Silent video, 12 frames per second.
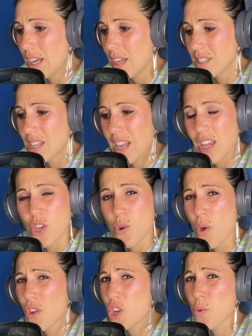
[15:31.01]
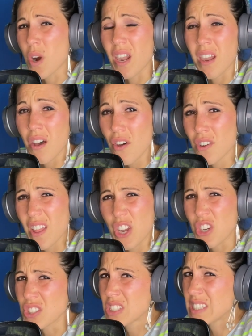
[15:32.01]
to let you know that you are loved, that
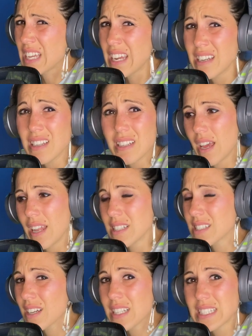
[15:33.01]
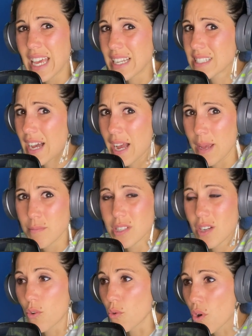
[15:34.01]
you're seen, and it's going to take time to
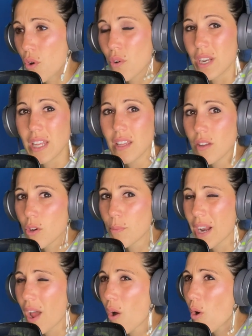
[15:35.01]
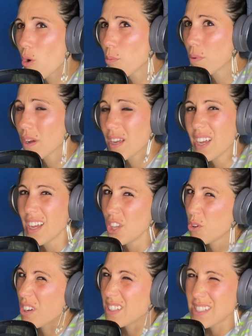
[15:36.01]
grow and to heal, but I hope you
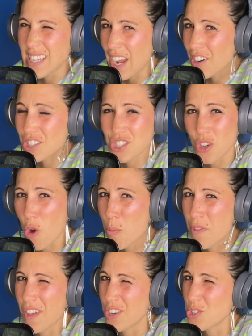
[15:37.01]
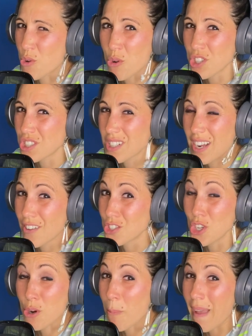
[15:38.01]
can dare just to open that door to
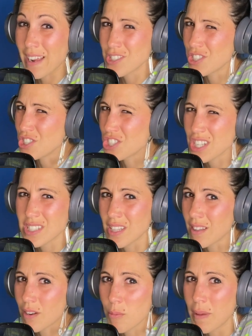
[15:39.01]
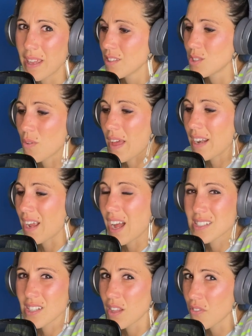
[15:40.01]
your mansion just a little bit so that
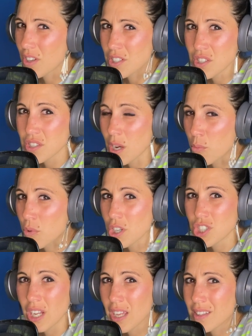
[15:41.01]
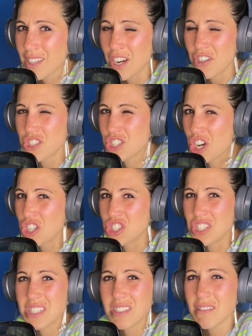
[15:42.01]
God's love can just come rushing in there and start
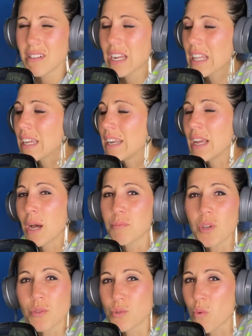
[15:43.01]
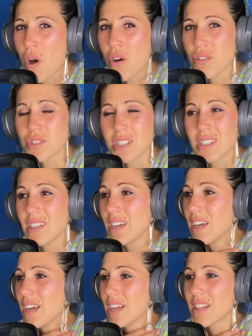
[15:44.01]
just cleaning up those walls and
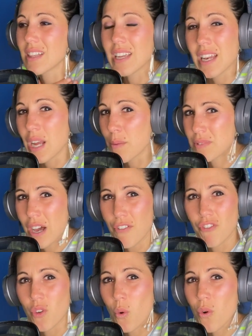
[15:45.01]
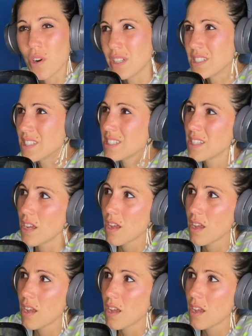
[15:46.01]
cleaning up that floor and just